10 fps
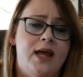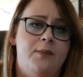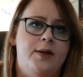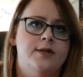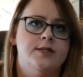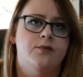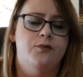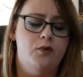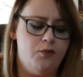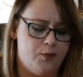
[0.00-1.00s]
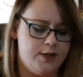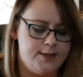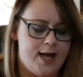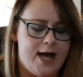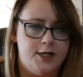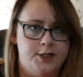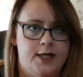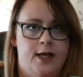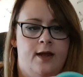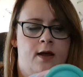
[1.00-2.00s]
here because the fourth one's
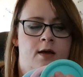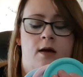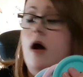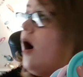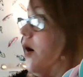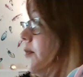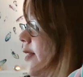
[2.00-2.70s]
actually up